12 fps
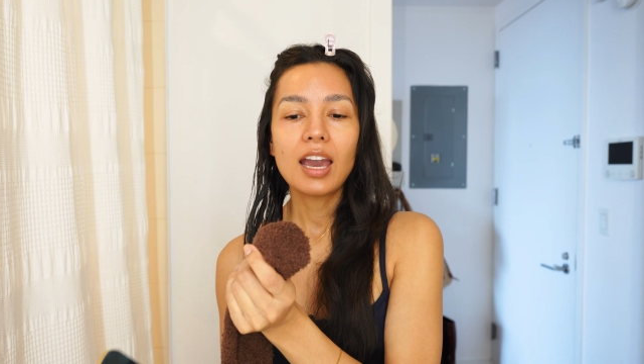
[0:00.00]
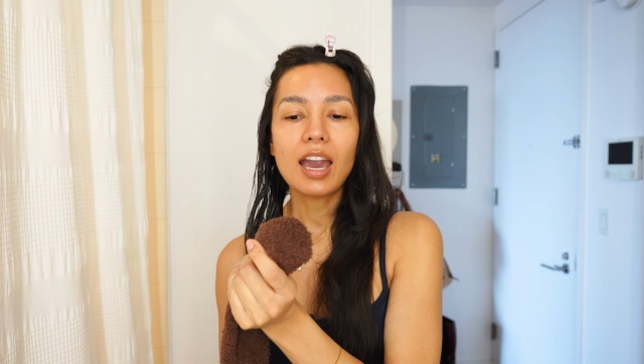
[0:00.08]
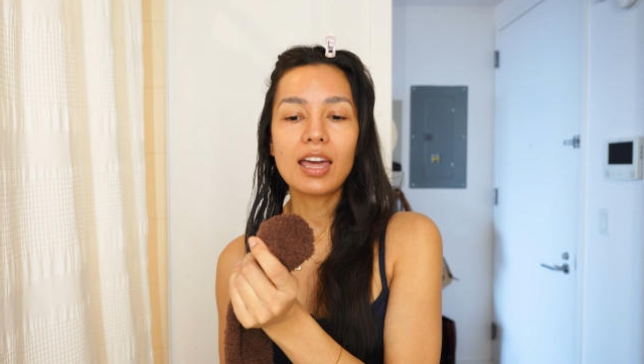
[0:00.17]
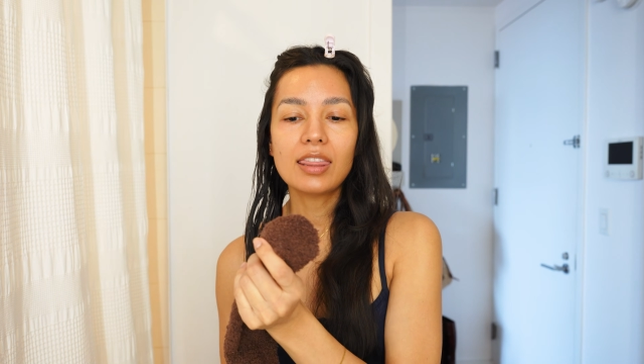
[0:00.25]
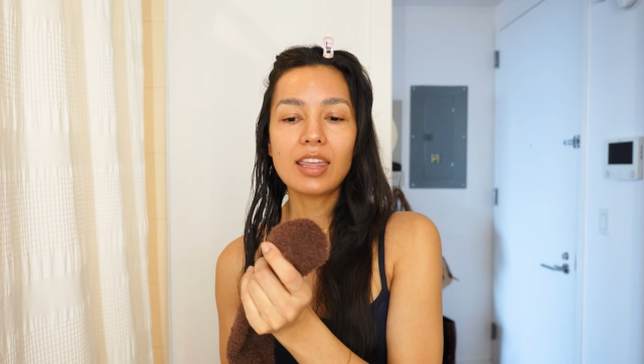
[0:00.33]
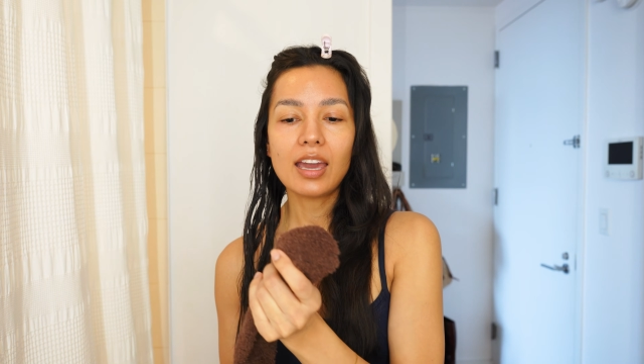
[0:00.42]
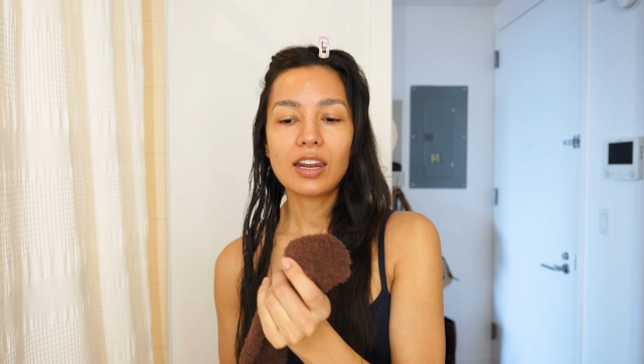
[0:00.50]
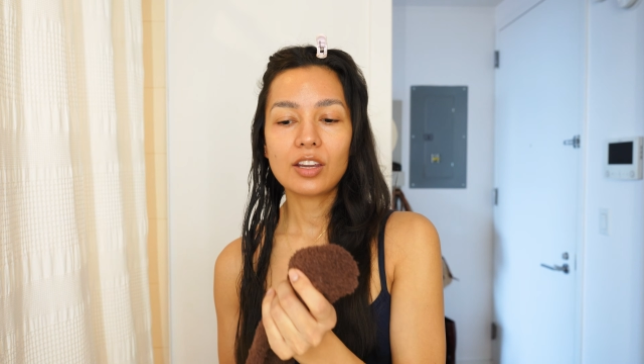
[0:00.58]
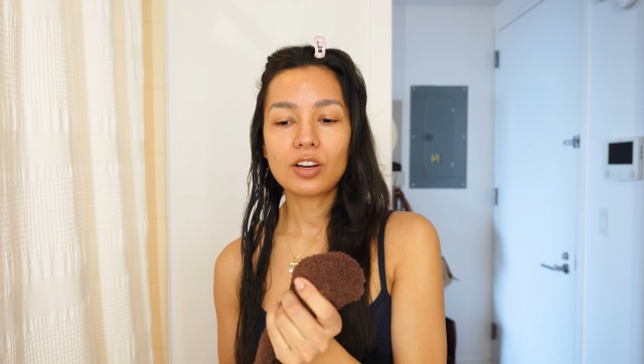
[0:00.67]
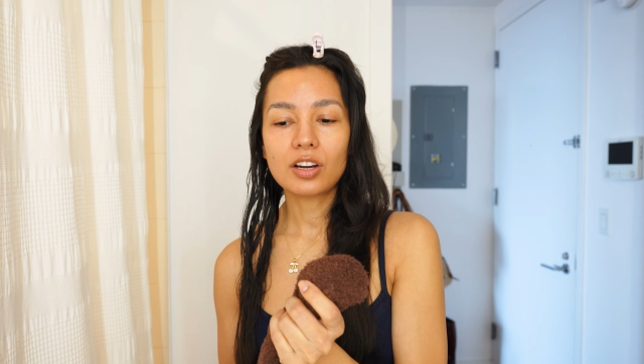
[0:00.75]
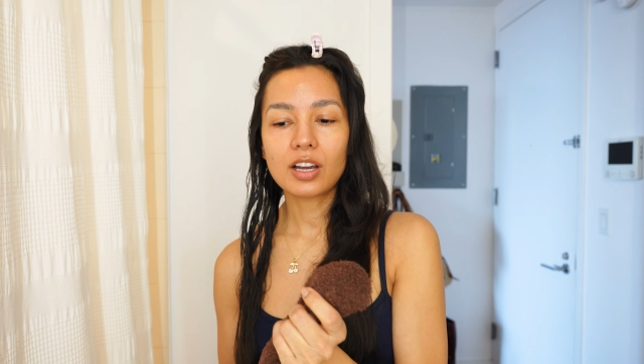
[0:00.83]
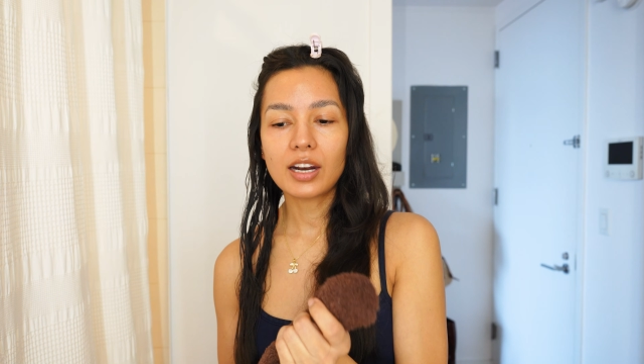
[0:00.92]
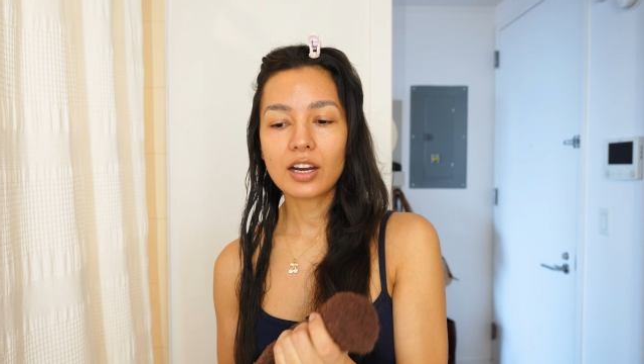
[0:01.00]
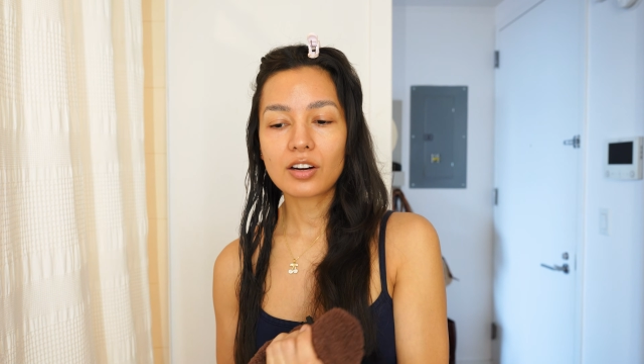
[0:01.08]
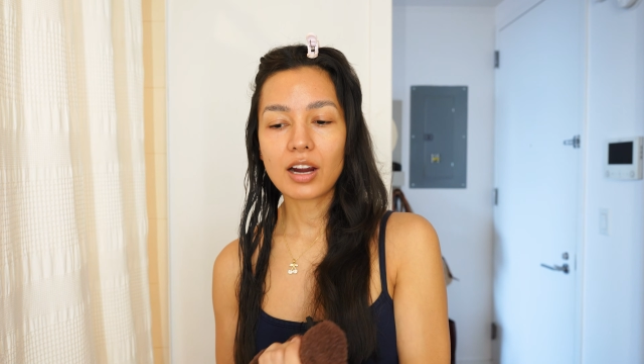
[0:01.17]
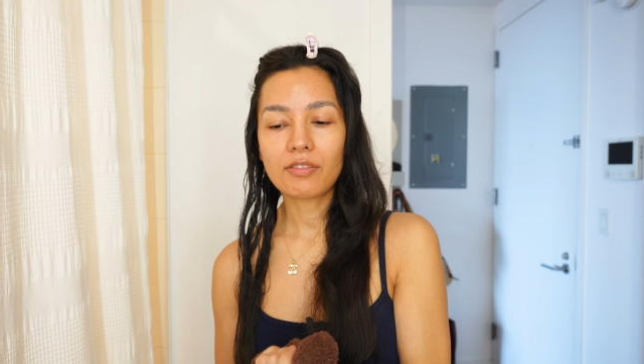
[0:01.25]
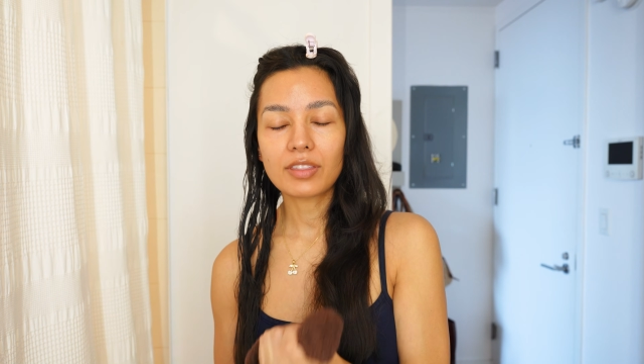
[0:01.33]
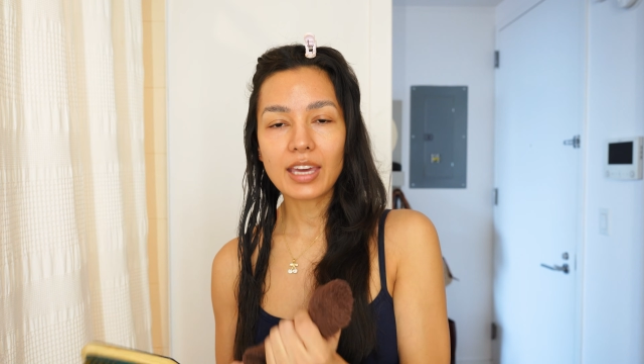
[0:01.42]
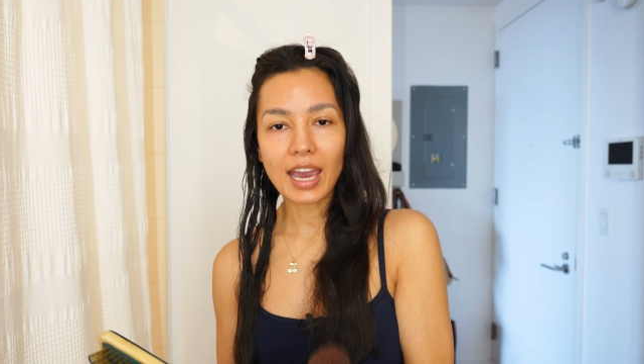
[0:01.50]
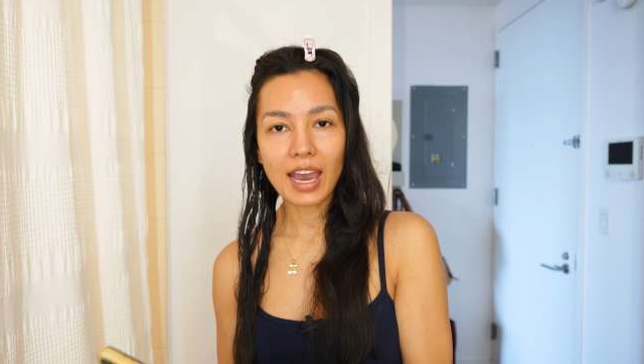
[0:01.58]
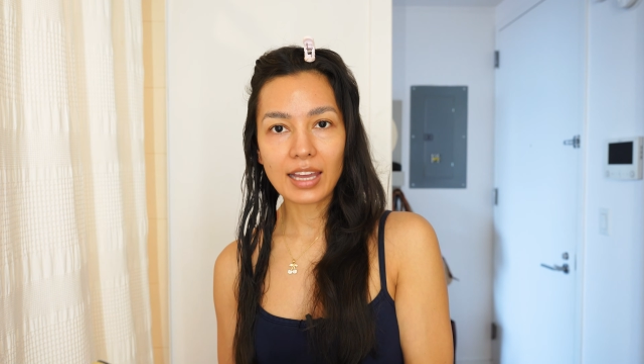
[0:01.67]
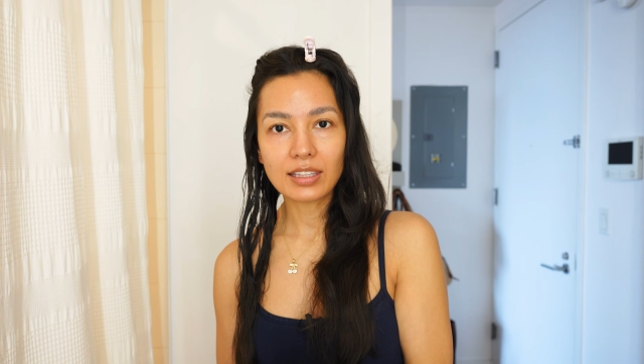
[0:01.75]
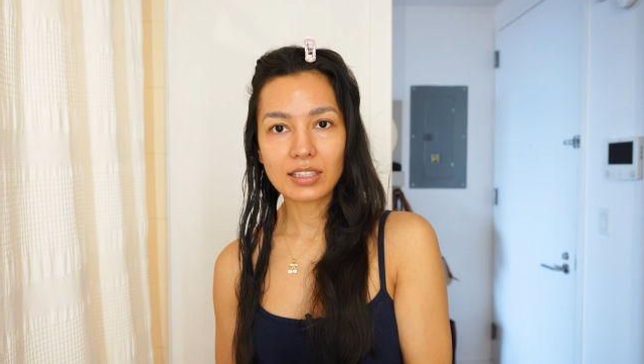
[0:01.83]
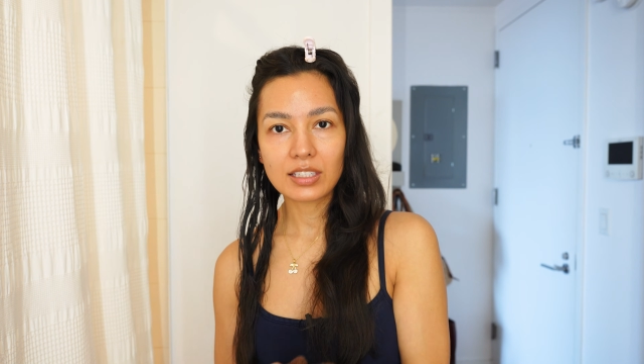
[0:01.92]
And then you're gonna grab the
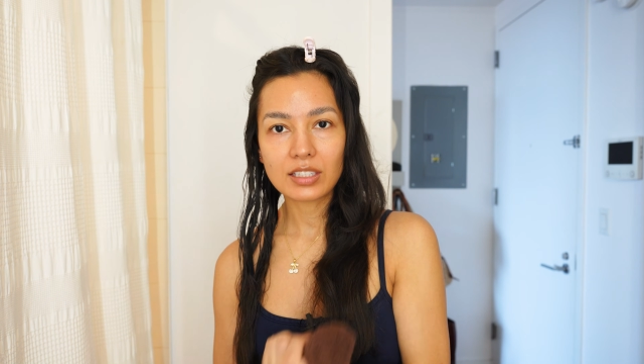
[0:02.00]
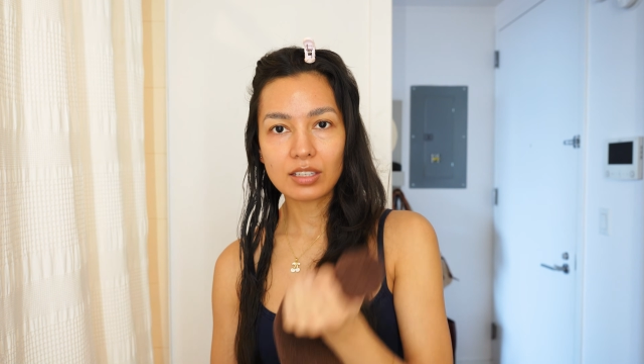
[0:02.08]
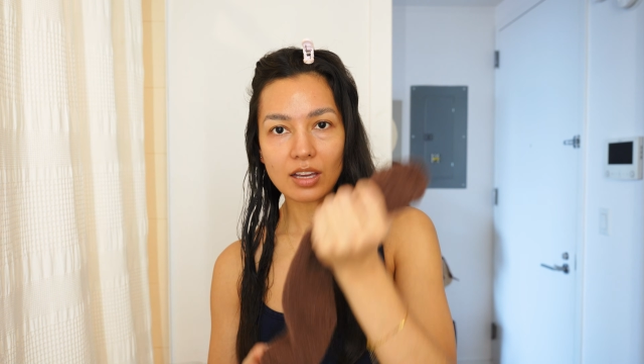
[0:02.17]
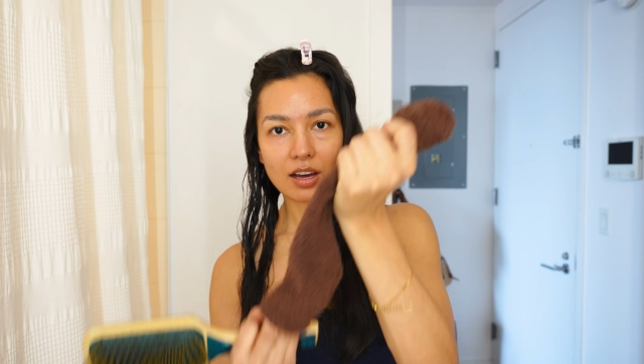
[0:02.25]
ends